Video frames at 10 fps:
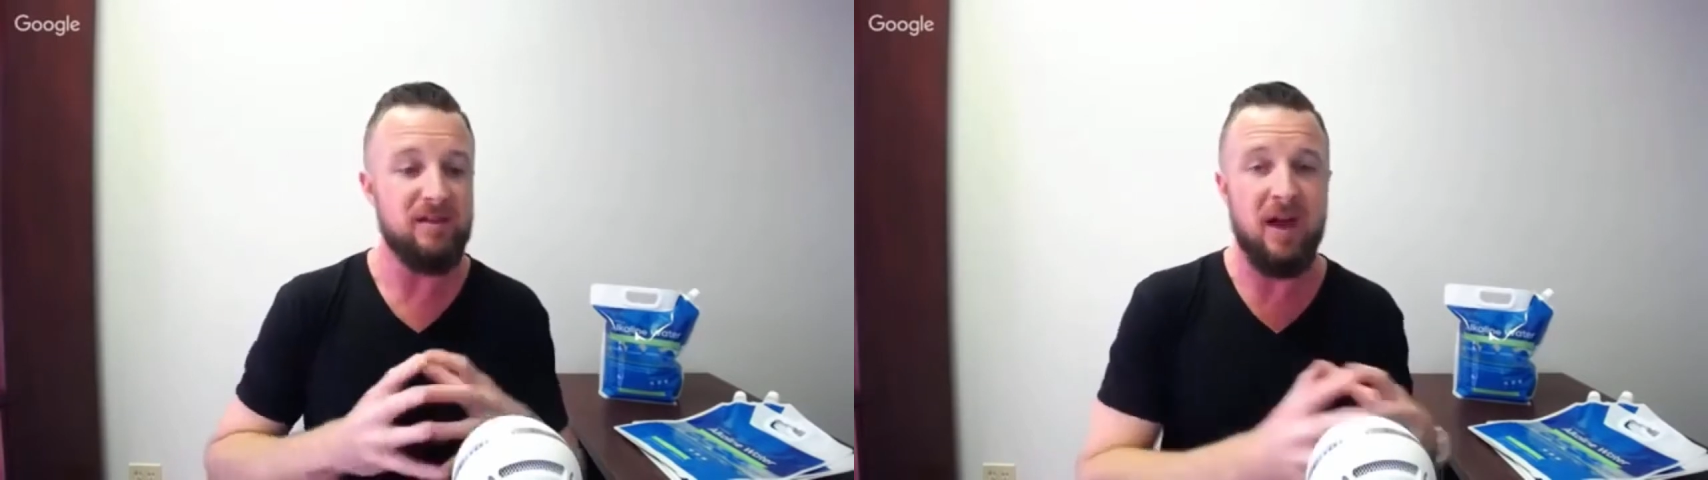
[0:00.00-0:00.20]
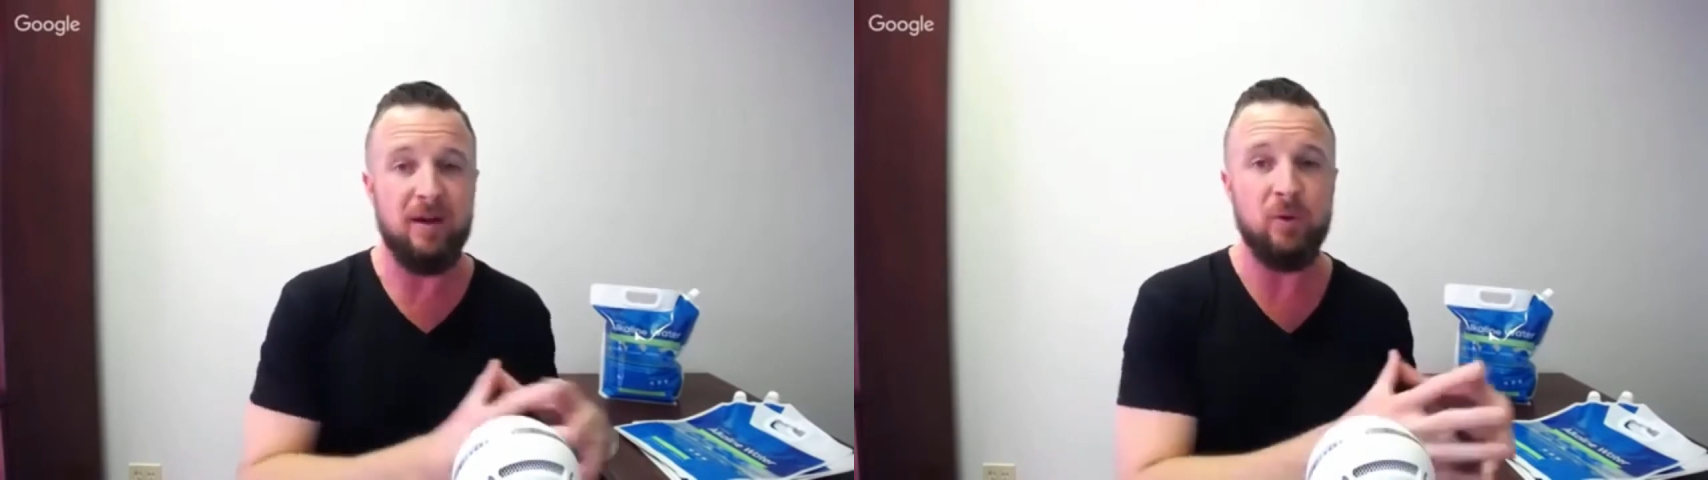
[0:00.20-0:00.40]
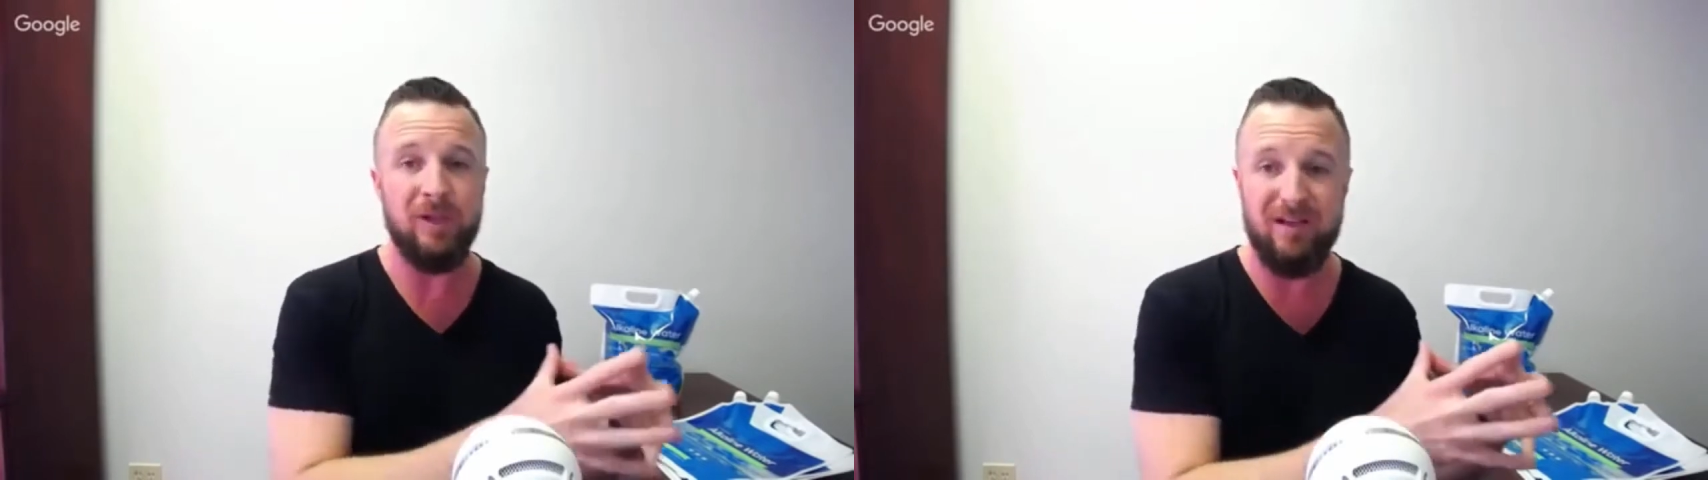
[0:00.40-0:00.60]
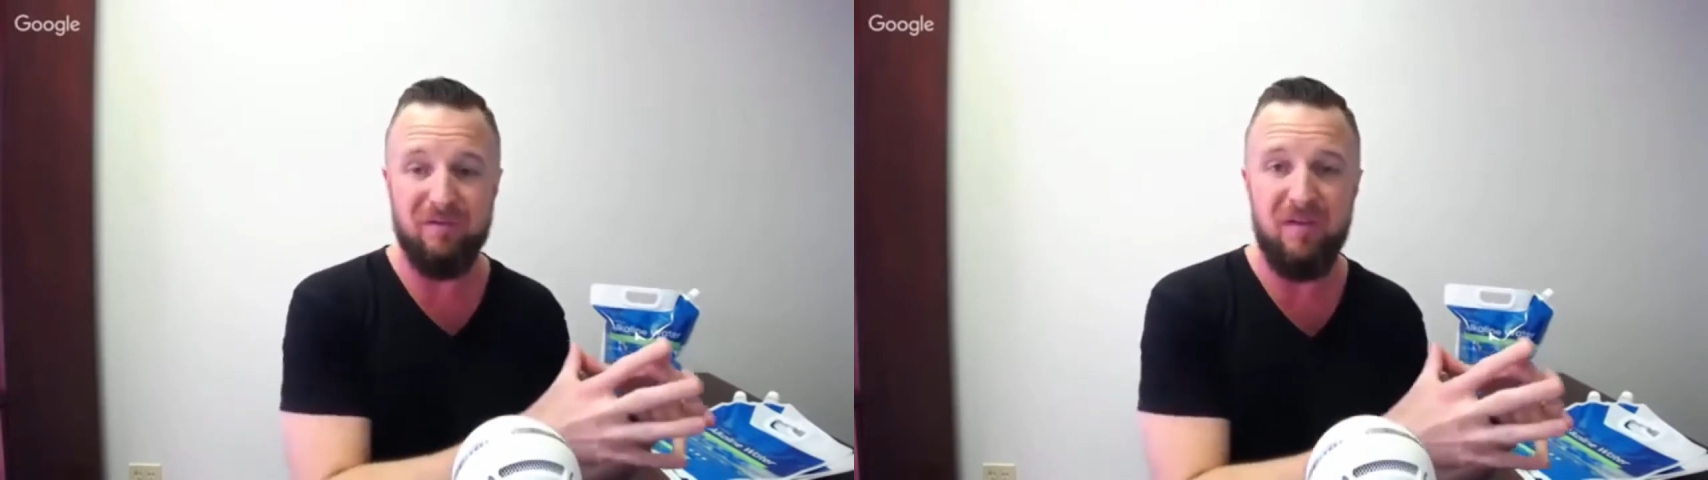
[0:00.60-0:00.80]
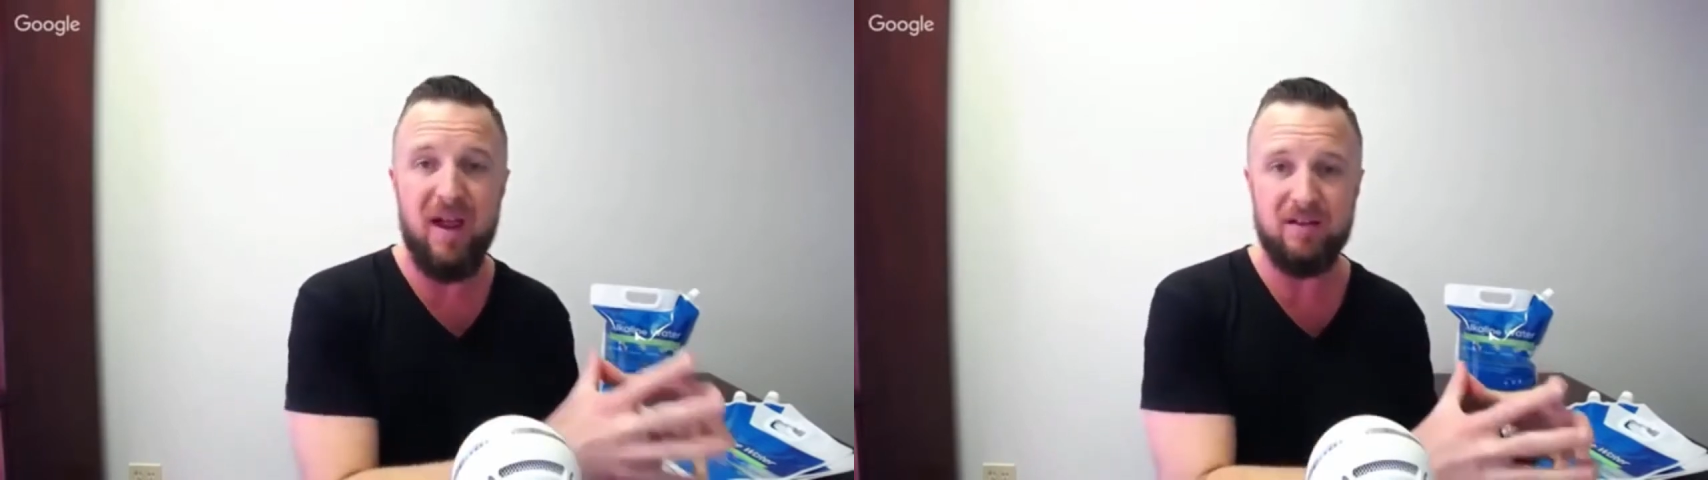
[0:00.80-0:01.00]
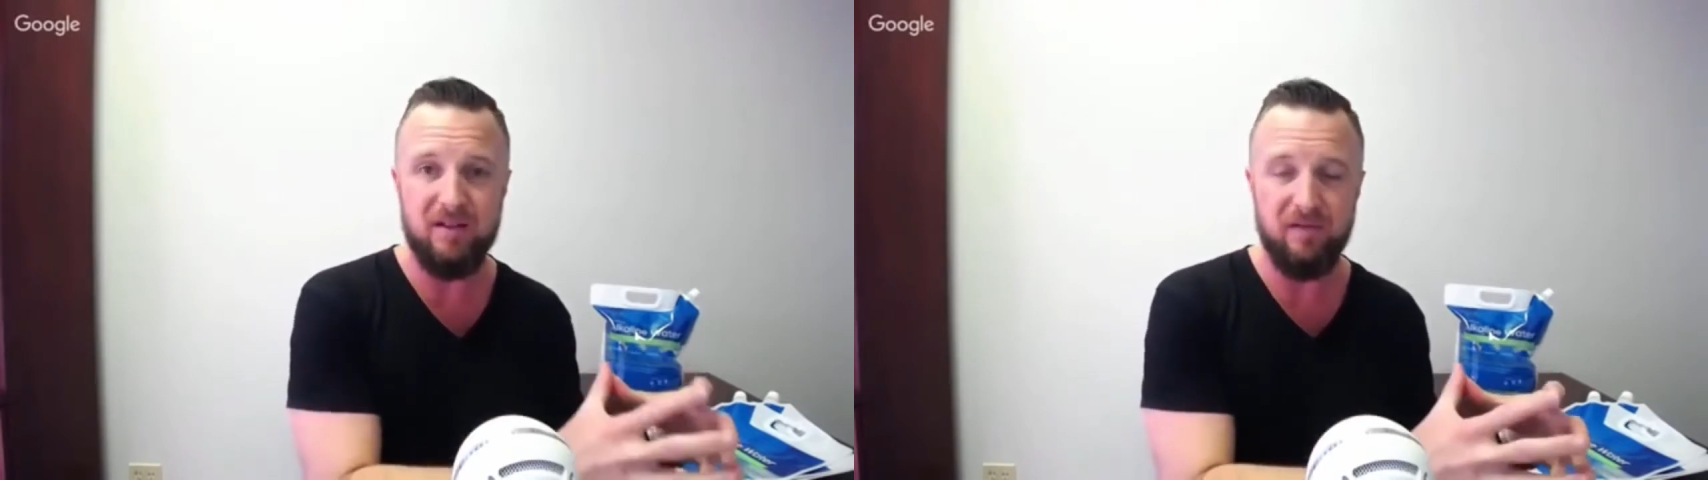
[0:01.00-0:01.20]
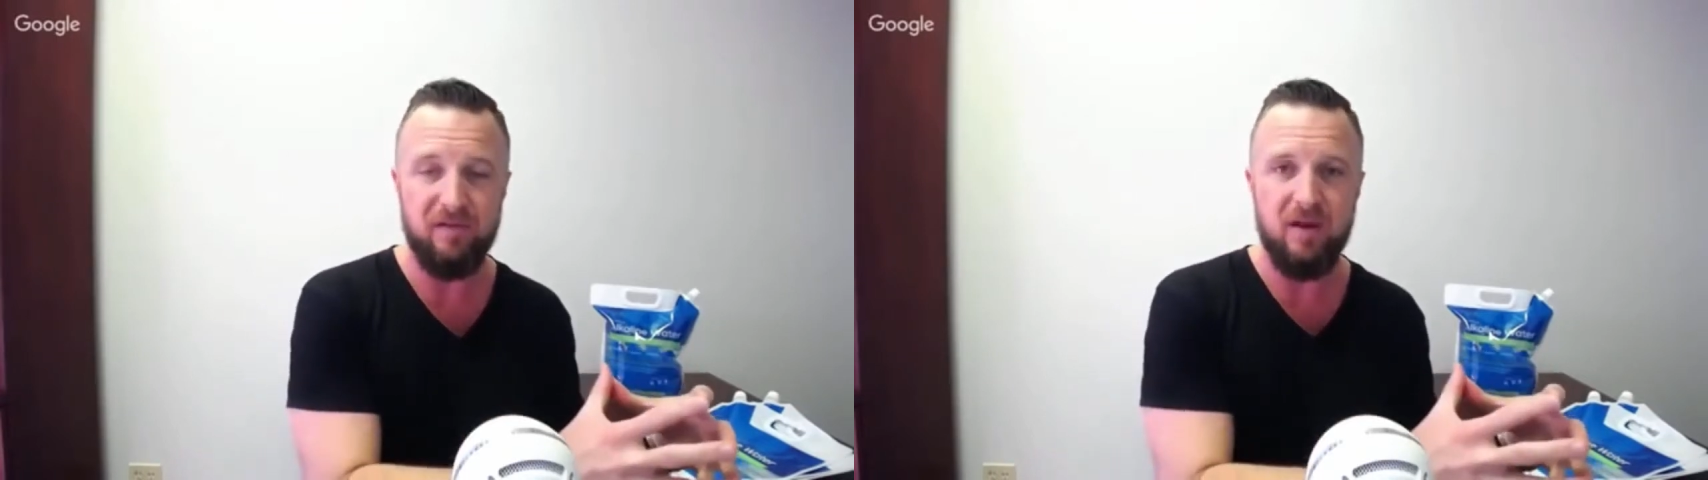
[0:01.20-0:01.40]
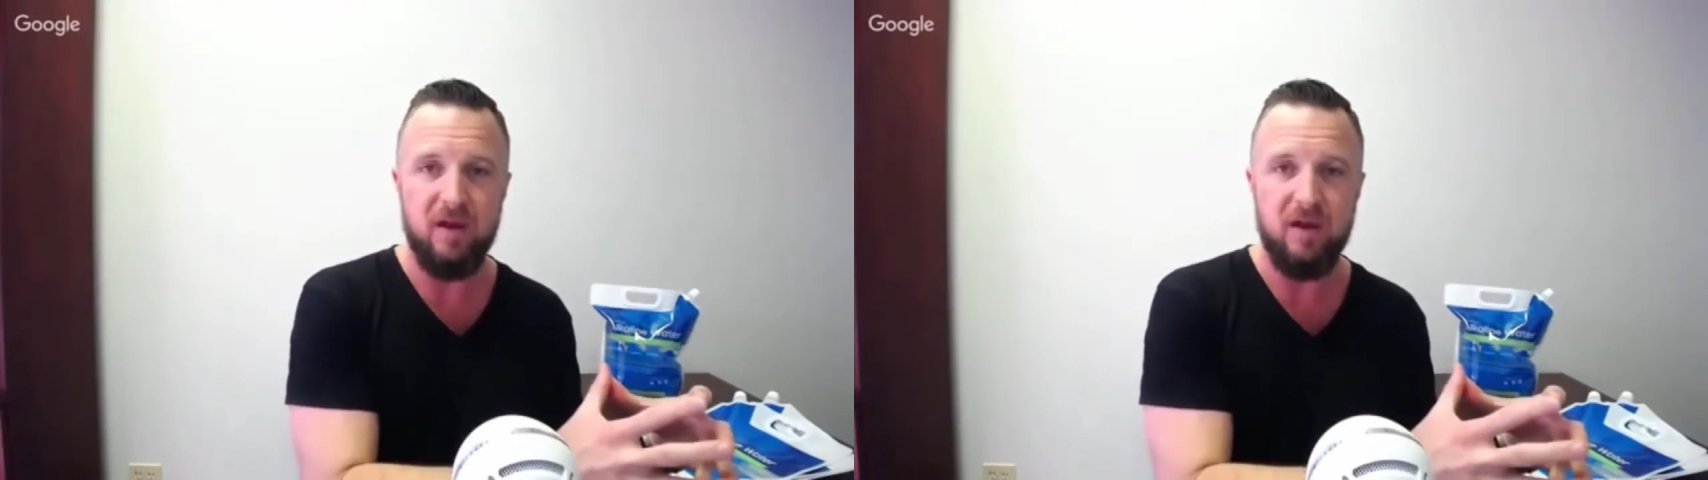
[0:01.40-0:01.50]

not only effective,